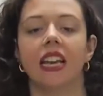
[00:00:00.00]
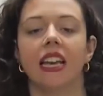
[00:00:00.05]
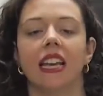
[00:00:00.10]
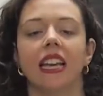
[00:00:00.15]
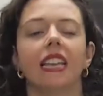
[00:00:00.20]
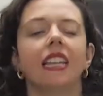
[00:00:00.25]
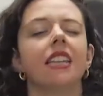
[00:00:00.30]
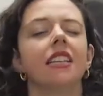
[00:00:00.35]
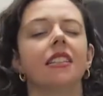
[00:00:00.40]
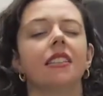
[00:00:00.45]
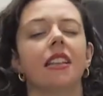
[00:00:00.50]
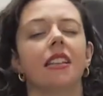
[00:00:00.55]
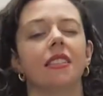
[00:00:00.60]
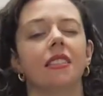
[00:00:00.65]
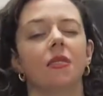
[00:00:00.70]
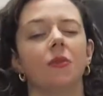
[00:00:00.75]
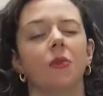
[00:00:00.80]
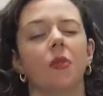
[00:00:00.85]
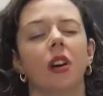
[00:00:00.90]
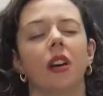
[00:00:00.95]
In this
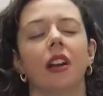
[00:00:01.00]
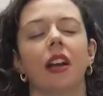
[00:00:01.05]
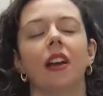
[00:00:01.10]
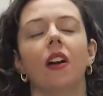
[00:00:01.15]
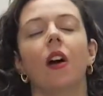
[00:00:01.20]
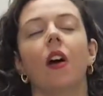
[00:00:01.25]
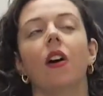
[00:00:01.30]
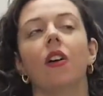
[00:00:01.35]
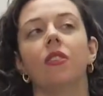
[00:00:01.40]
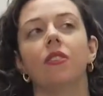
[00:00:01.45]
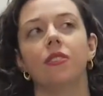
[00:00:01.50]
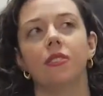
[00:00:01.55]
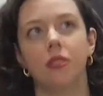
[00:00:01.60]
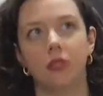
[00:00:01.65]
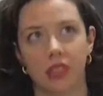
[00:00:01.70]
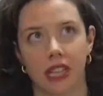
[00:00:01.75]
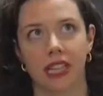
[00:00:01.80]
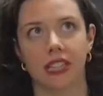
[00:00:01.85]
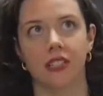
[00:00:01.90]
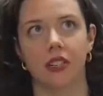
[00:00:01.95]
lesson one, I
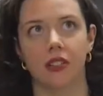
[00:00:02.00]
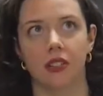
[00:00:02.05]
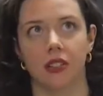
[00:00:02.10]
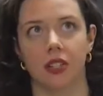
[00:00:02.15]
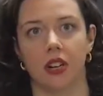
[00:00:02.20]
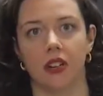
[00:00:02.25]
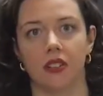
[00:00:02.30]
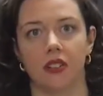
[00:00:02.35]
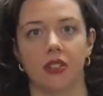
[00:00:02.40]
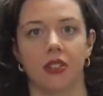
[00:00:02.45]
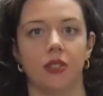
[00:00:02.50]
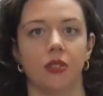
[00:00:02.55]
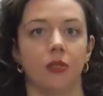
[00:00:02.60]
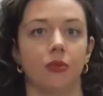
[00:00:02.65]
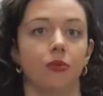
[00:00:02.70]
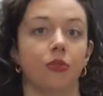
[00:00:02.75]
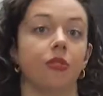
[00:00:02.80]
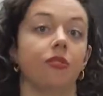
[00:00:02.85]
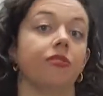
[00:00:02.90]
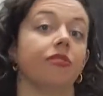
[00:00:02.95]
also like to start
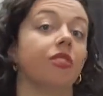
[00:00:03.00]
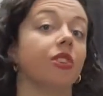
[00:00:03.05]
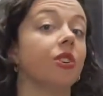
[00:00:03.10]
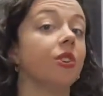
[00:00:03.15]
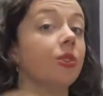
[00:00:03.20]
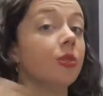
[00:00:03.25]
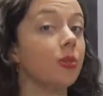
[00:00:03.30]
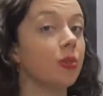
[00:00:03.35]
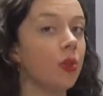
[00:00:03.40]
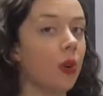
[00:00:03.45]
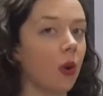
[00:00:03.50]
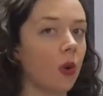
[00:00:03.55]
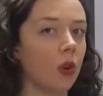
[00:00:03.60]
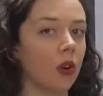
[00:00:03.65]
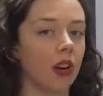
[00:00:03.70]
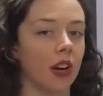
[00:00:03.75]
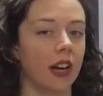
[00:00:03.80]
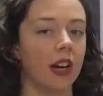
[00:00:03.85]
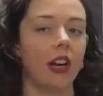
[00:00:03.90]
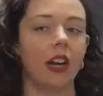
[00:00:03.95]
to review
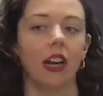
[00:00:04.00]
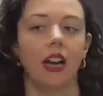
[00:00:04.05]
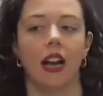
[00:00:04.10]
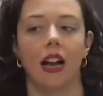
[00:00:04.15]
or